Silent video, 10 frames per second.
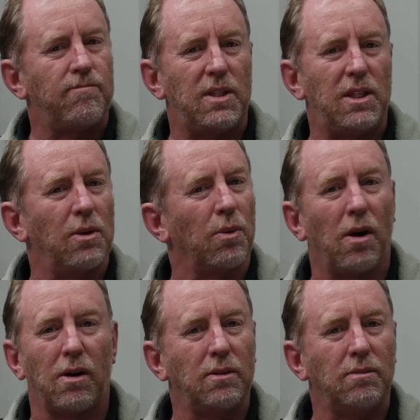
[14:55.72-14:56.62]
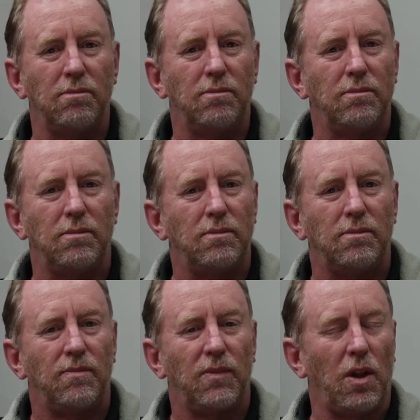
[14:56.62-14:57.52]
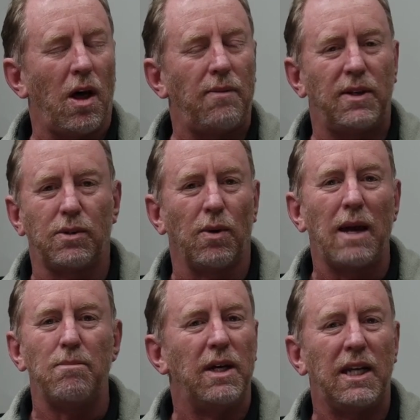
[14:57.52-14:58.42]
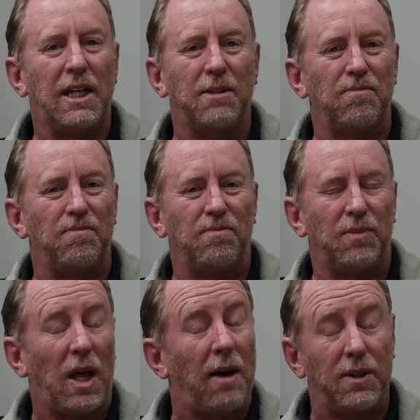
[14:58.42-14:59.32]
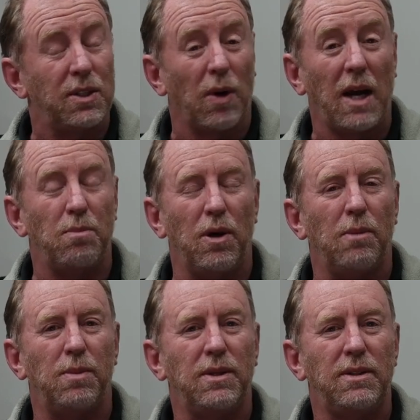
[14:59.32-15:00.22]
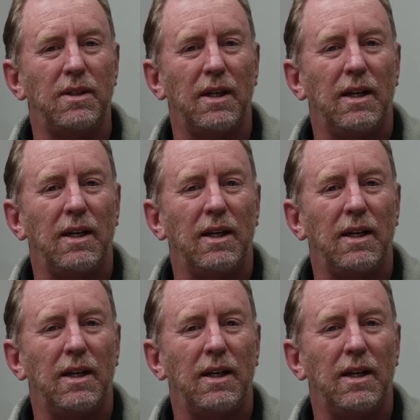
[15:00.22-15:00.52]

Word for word: You're wrong. Life has great meaning, life has great purpose.